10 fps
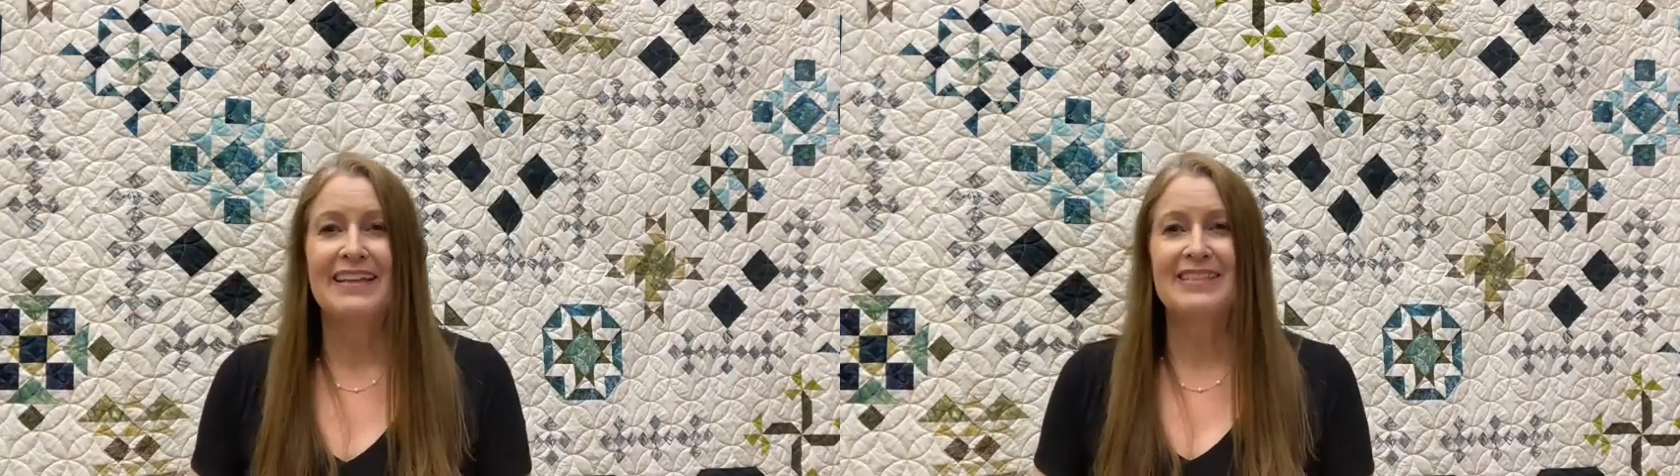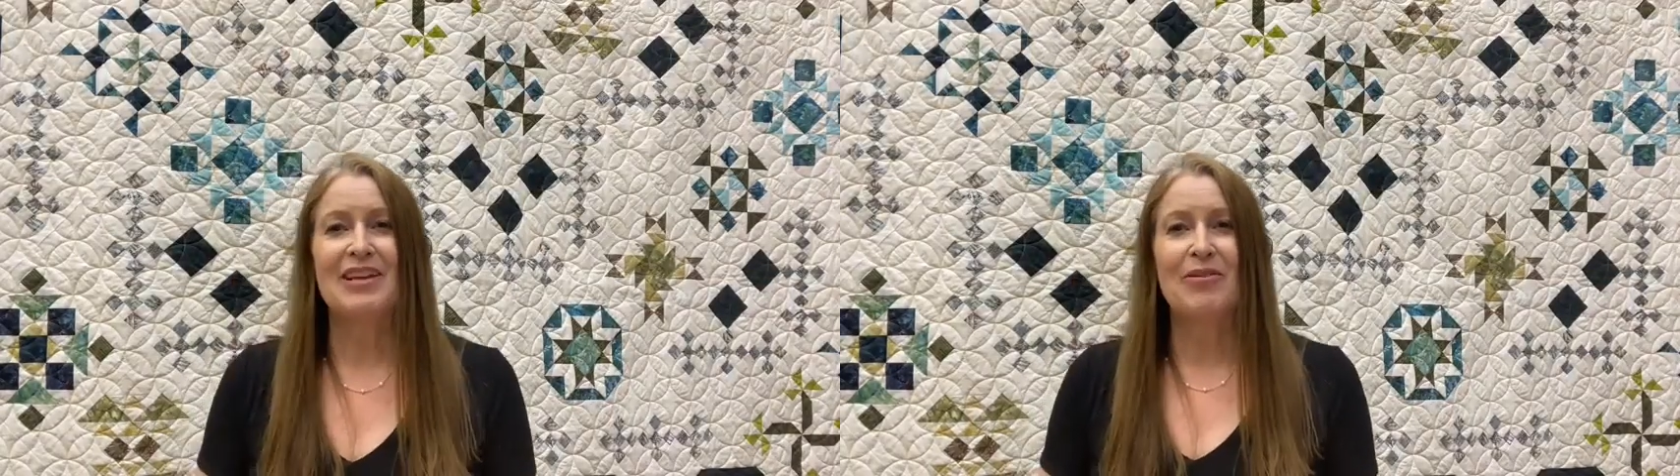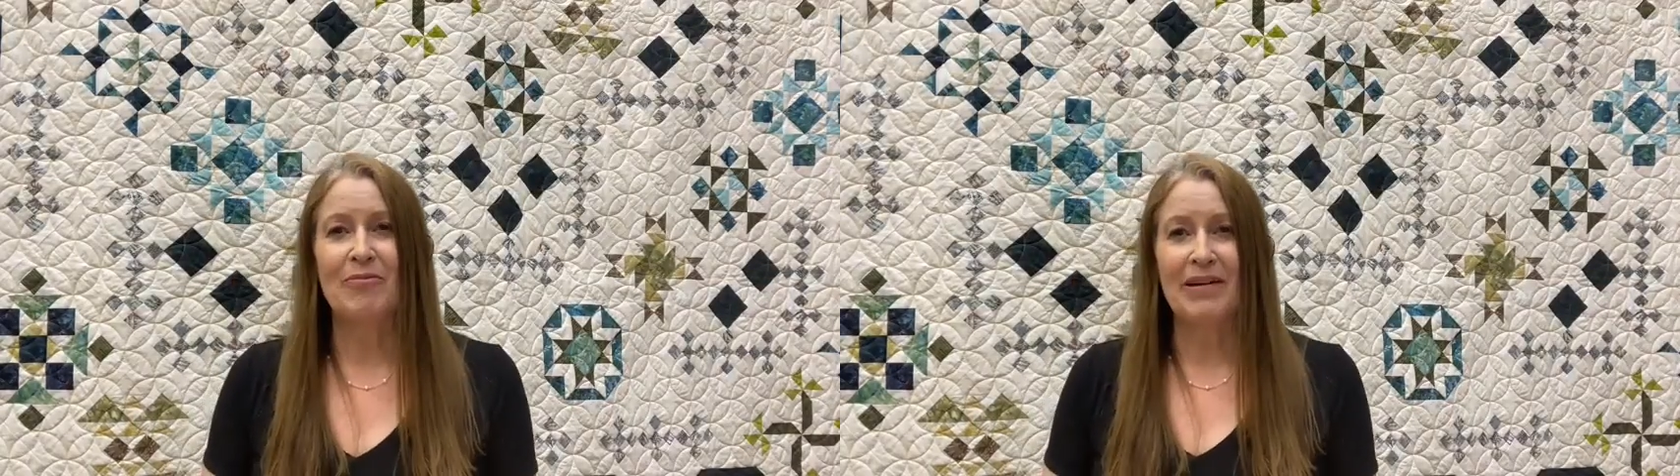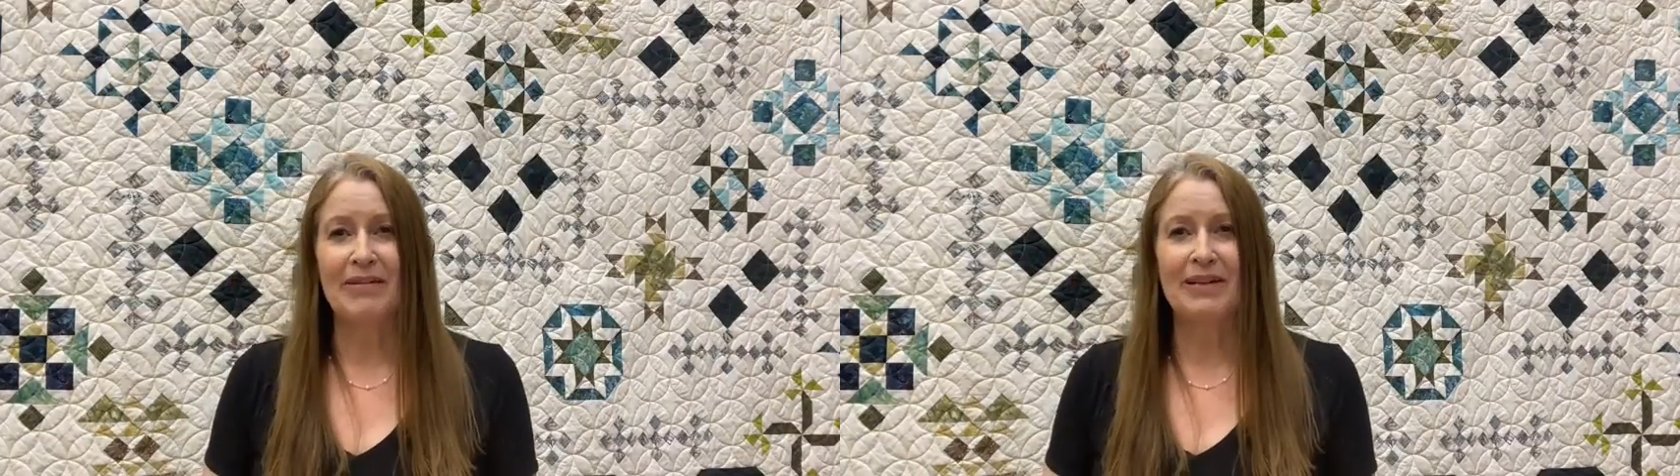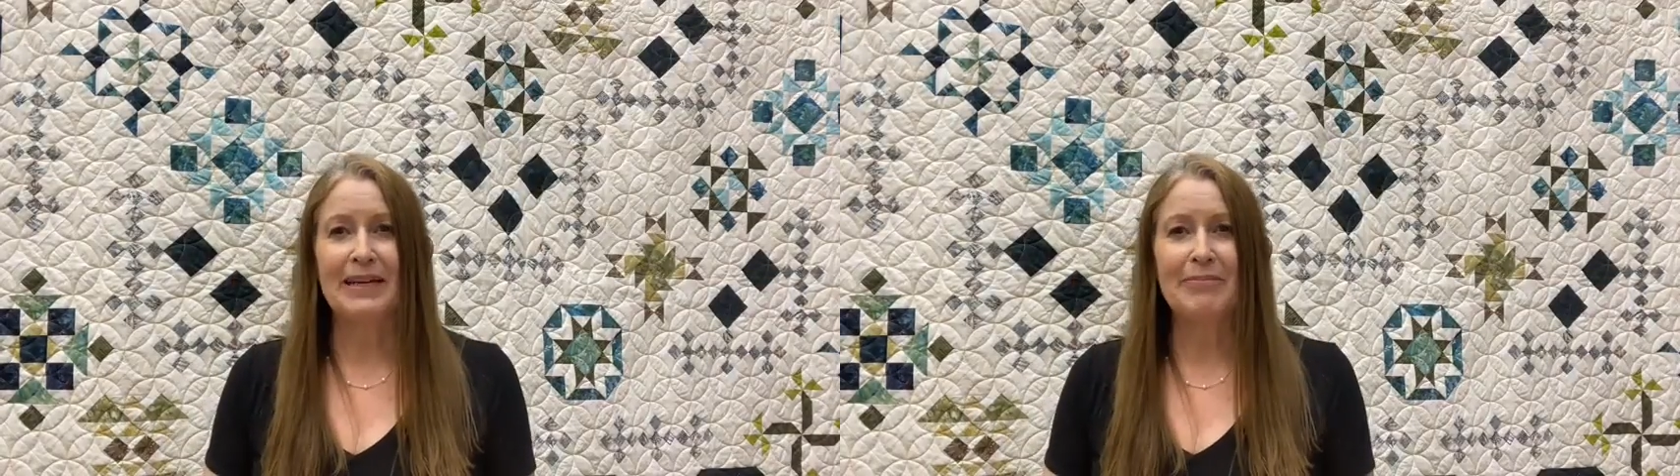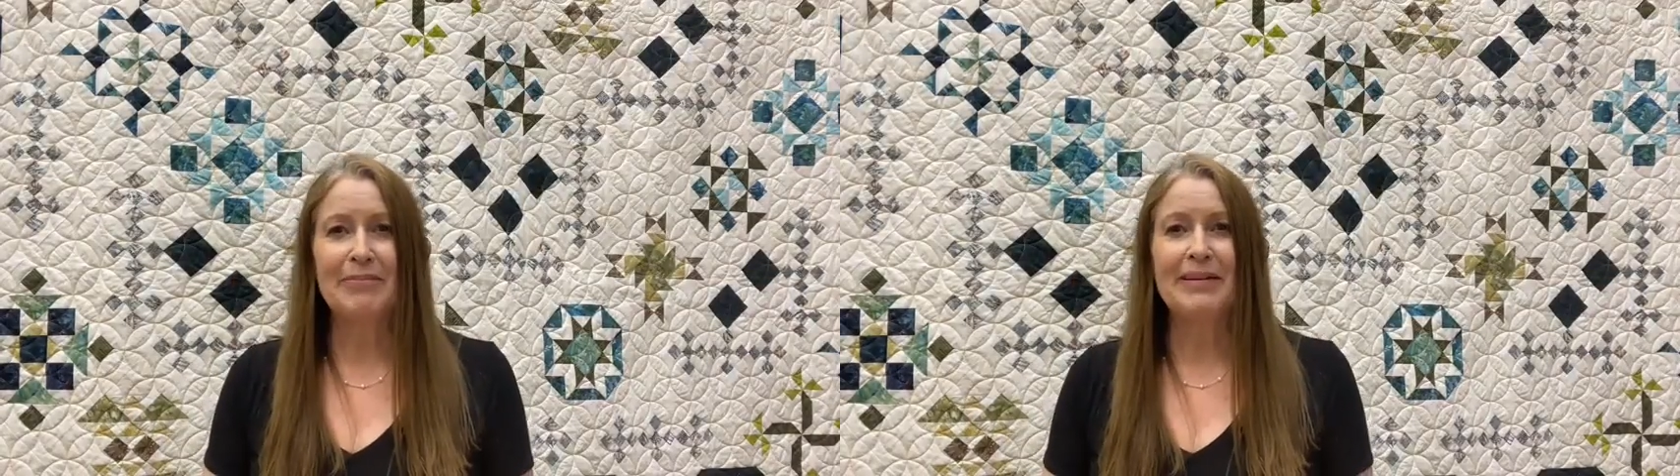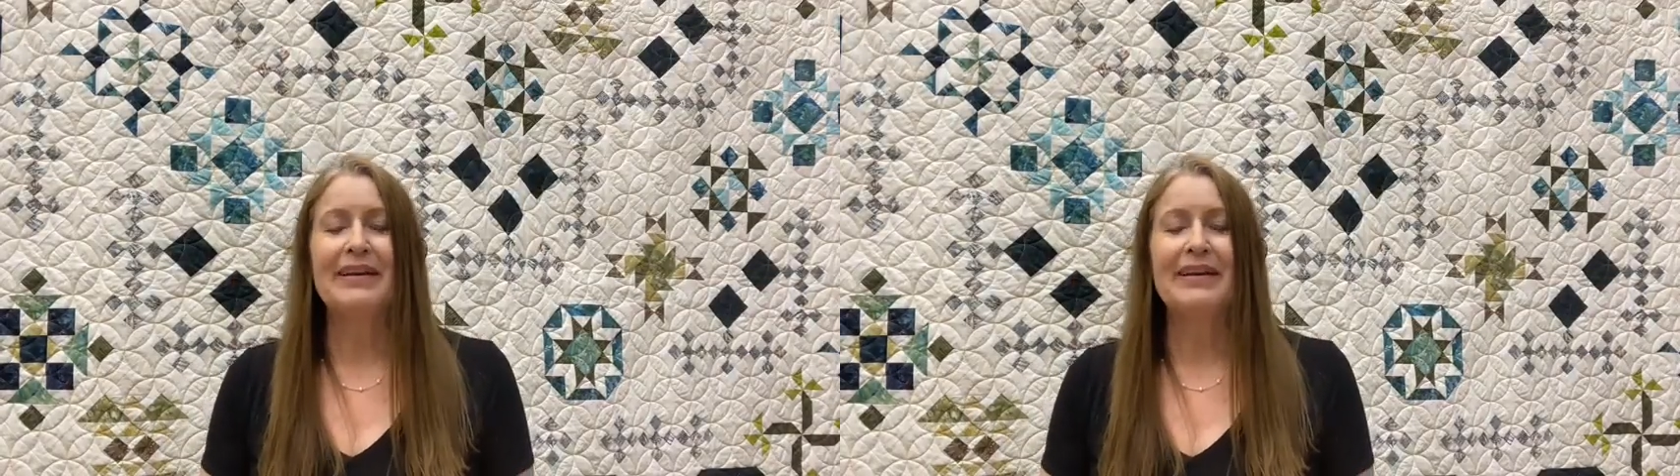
So welcome.